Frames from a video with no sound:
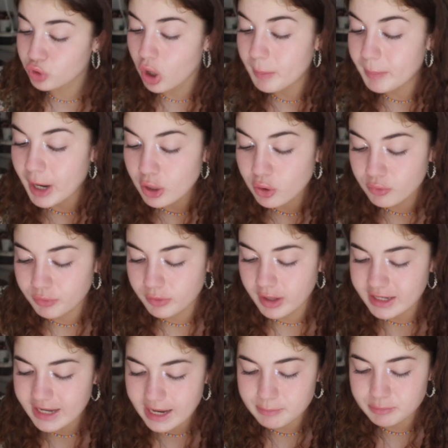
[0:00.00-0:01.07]
top I got from
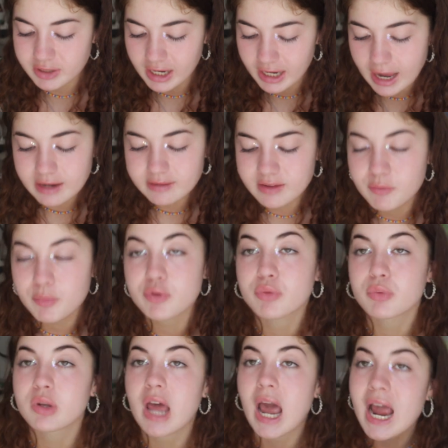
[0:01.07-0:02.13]
the Named Collective, which
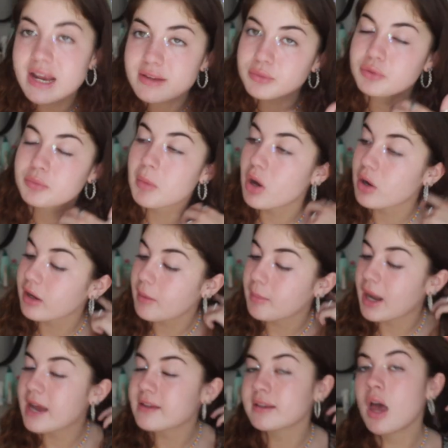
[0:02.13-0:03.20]
is on the ASOS
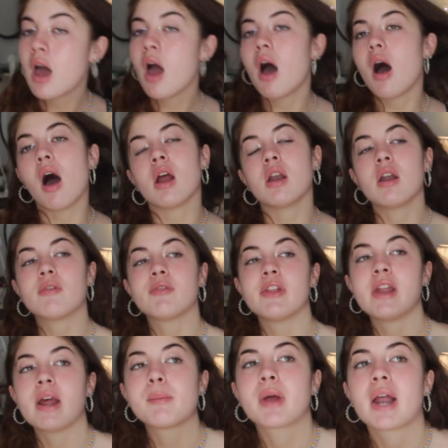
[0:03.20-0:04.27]
marketplace. I love
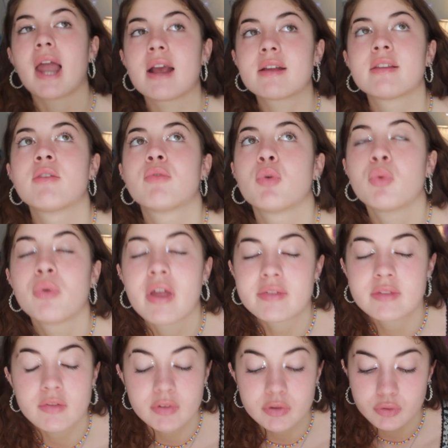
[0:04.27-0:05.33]
the name Collective, all their
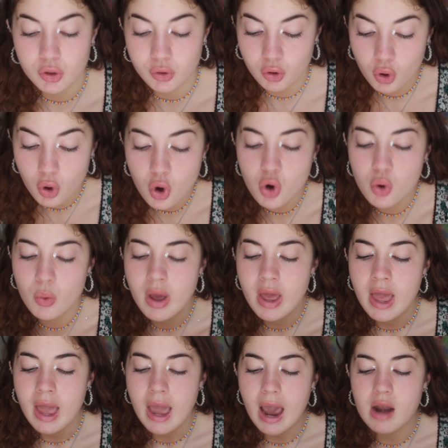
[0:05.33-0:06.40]
stuff is so cool.
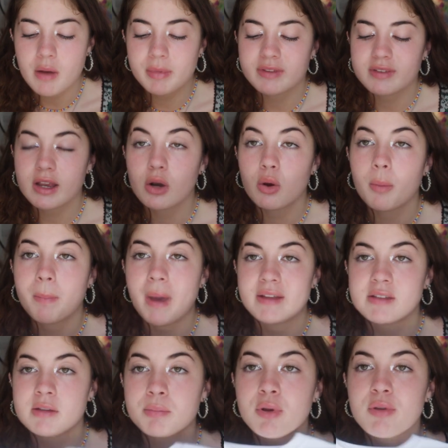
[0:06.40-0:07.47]
And I've been seeing a lot of
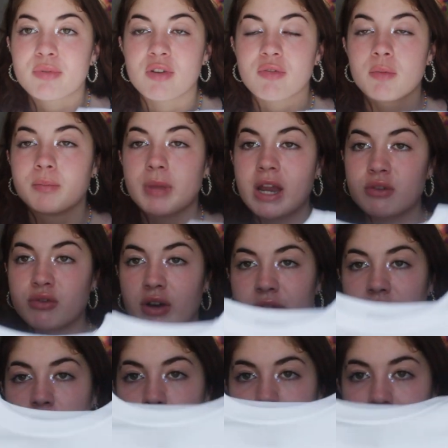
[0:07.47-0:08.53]
Betty Boop stuff on Pinterest
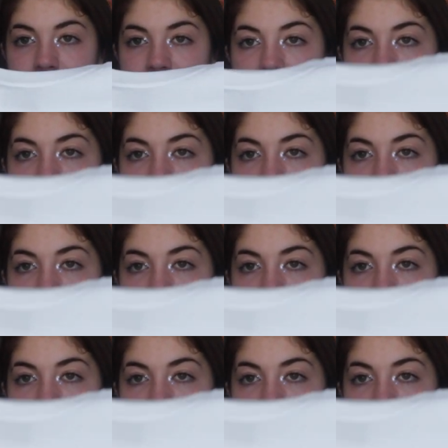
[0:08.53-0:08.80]
and I wanted to